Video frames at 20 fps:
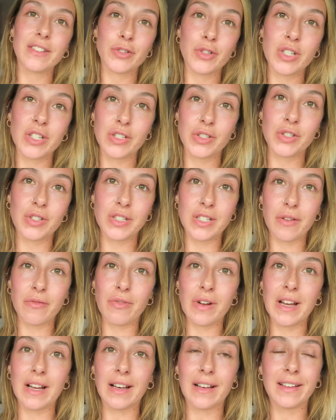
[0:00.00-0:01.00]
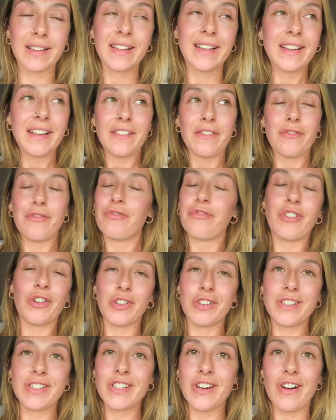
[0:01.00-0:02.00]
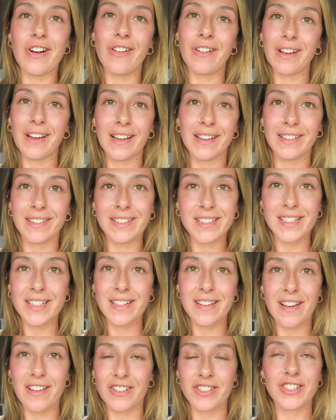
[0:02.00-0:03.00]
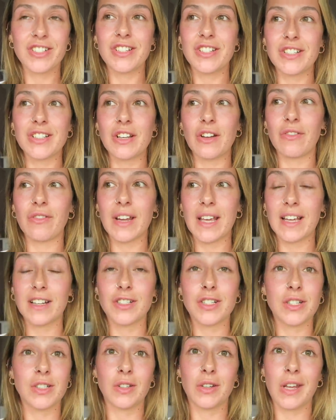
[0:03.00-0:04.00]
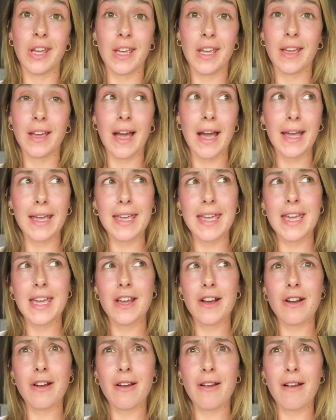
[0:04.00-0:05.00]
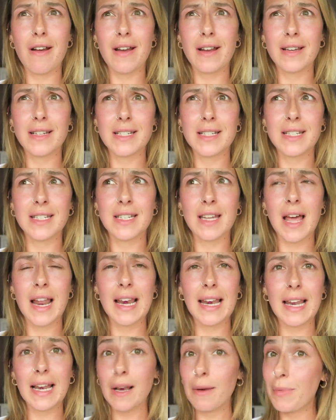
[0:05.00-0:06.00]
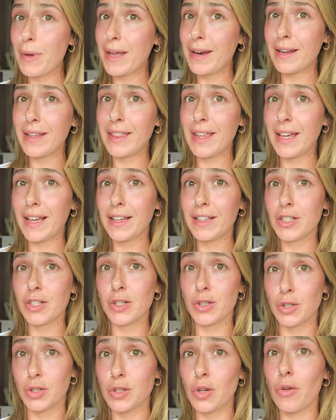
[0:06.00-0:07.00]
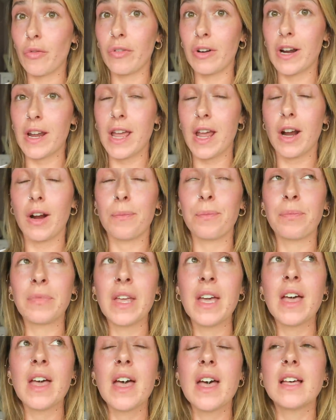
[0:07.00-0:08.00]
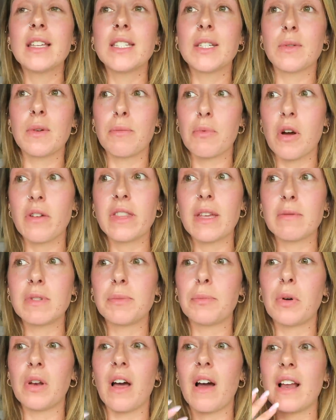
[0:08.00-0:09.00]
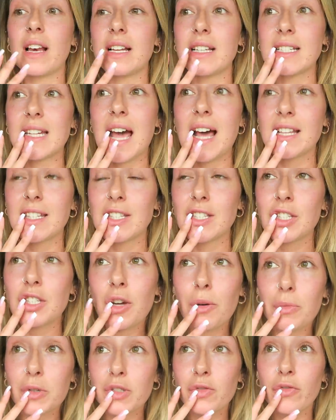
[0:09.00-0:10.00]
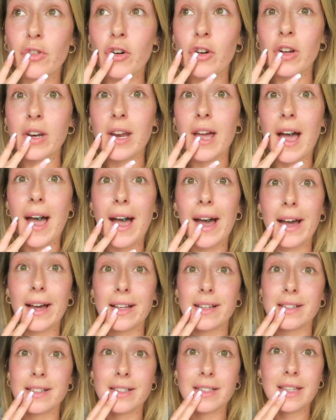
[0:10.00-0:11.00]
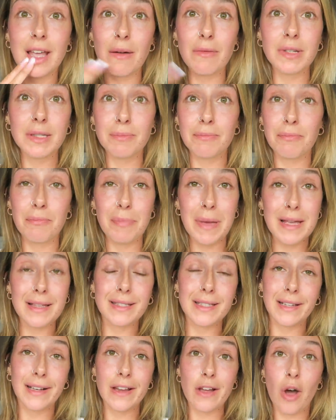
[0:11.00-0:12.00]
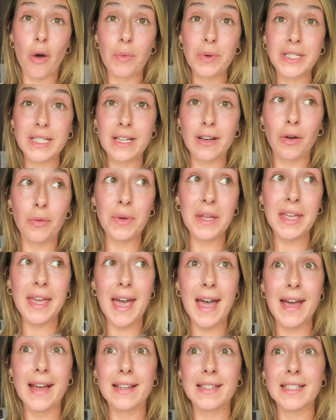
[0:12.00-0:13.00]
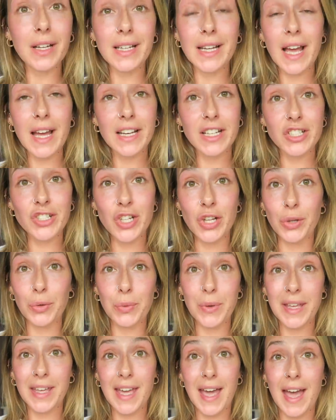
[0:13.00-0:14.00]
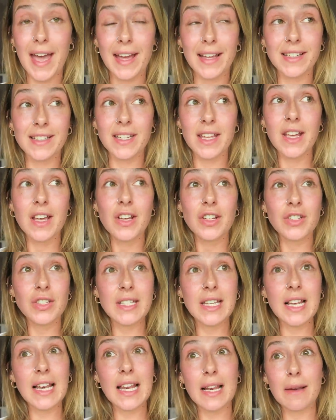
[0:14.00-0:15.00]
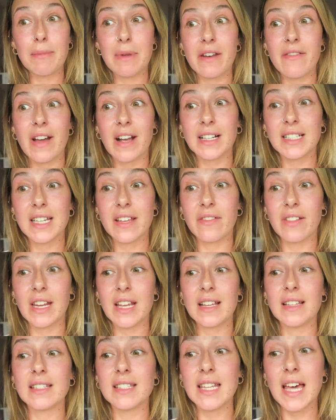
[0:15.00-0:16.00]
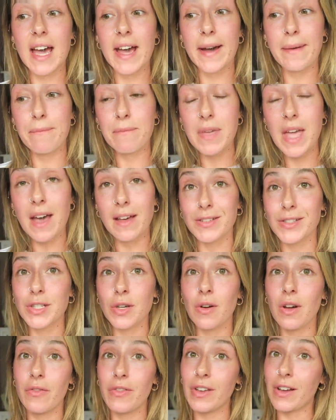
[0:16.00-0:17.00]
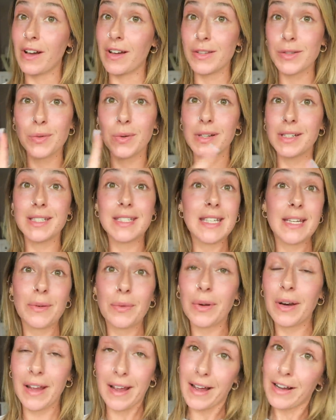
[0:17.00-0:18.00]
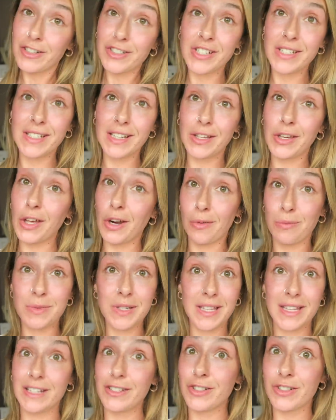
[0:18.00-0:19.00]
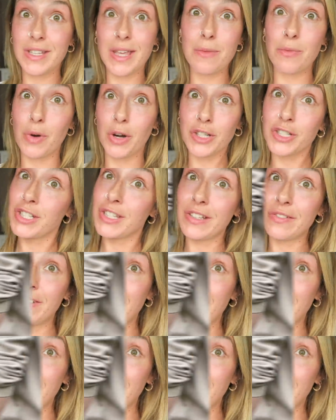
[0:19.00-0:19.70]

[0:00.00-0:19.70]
she's just a real fun dog and oh, she's just lovely, and she's only a year and a little bit, I think. She's just over a year. So we brought them to Bull Island, had so much fun, and that was basically all we did all weekend. Kind of had a chill weekend, just a little bit of activities. Yeah, so if you guys want to see what I actually did get up to, then just keep watching